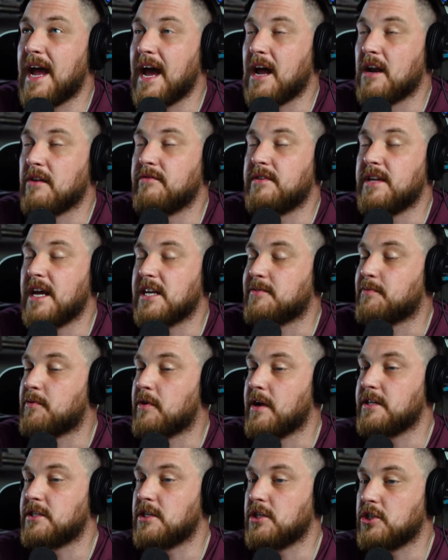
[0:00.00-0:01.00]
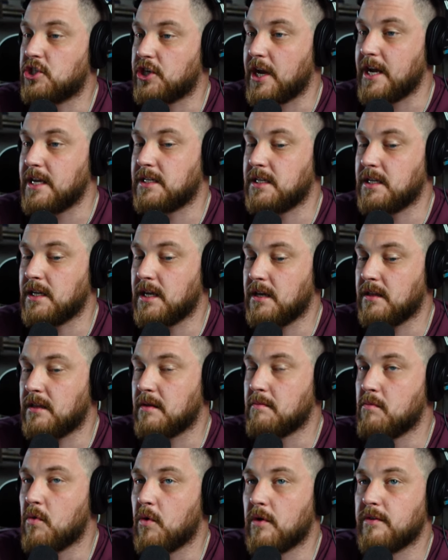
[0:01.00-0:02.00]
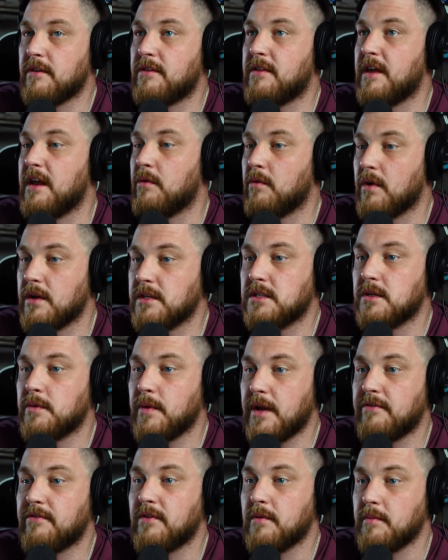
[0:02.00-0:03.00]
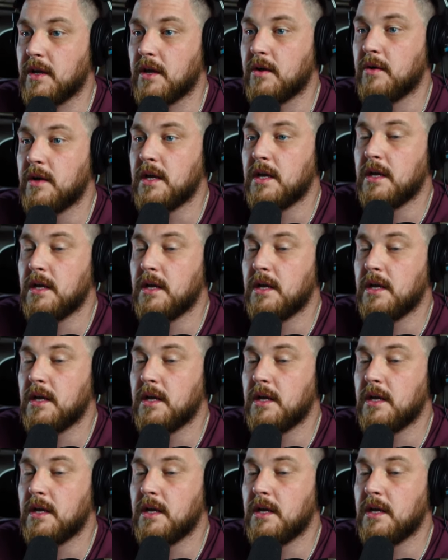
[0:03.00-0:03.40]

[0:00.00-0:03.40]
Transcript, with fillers: out of desperation, chasing it, the more the thing runs away from you.